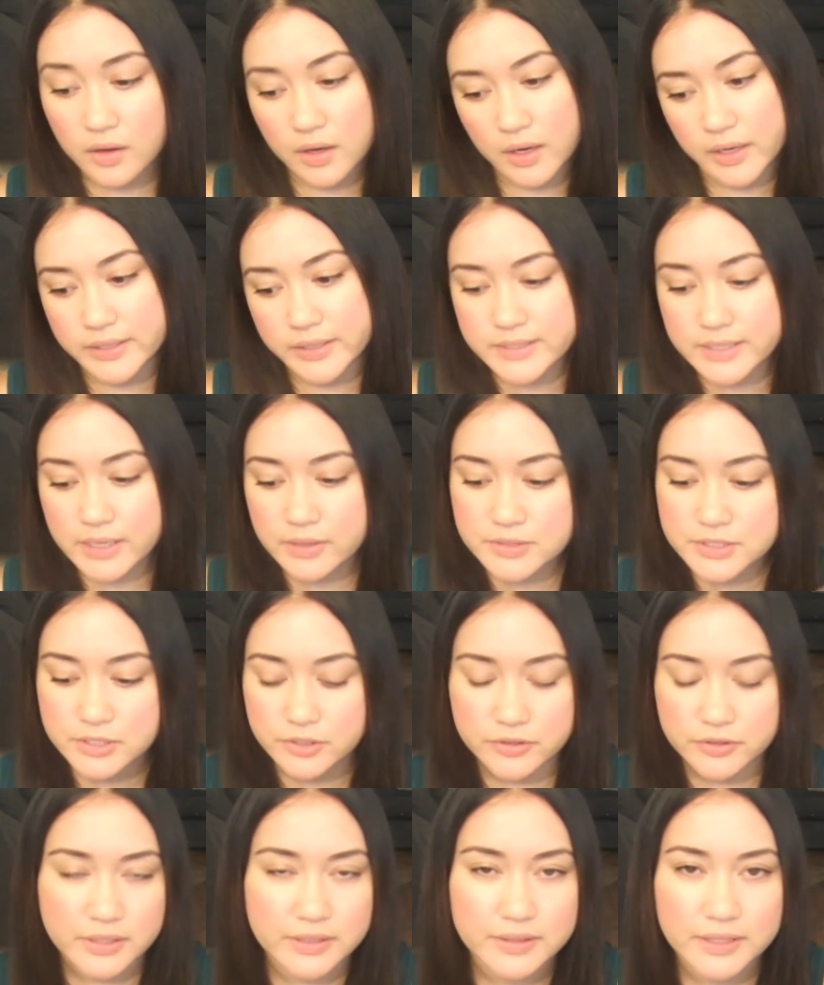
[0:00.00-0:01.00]
I guess that was a
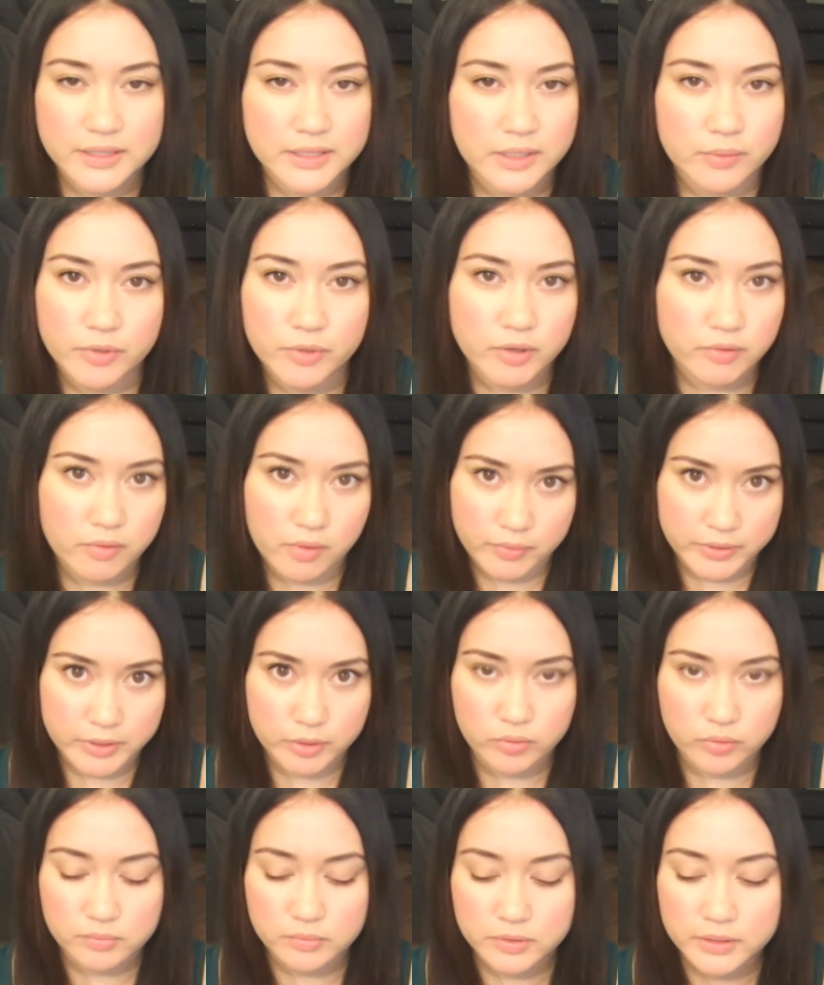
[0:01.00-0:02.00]
good thing that they were growing
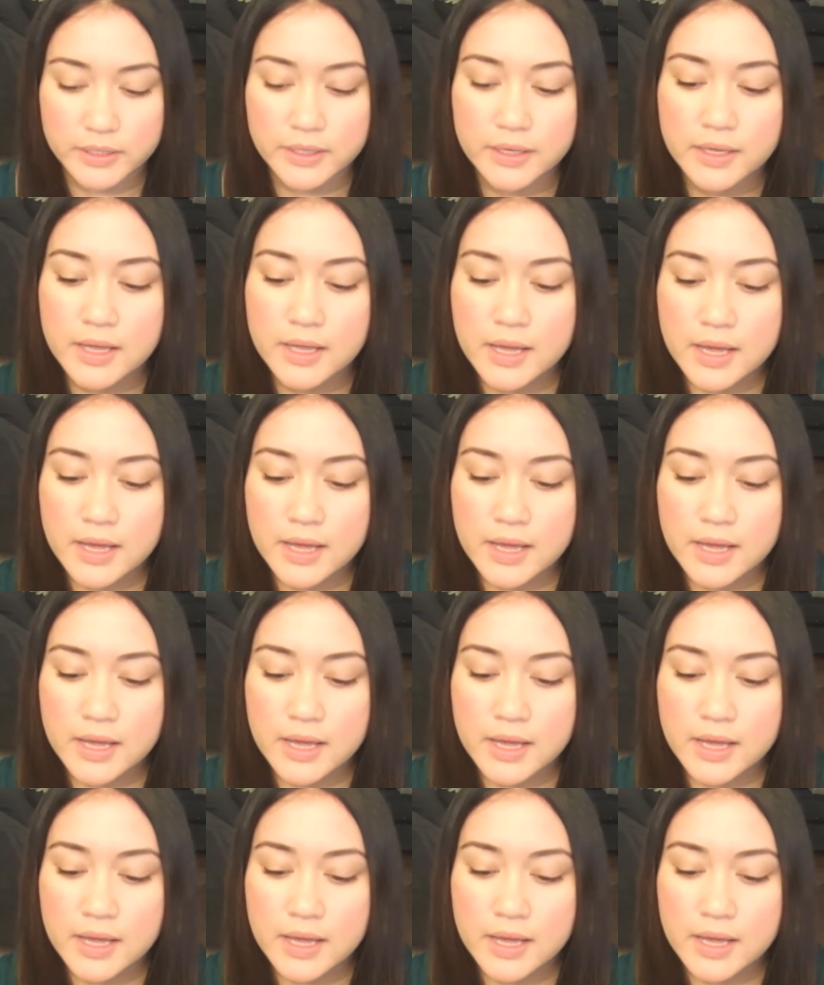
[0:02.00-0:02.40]
normally.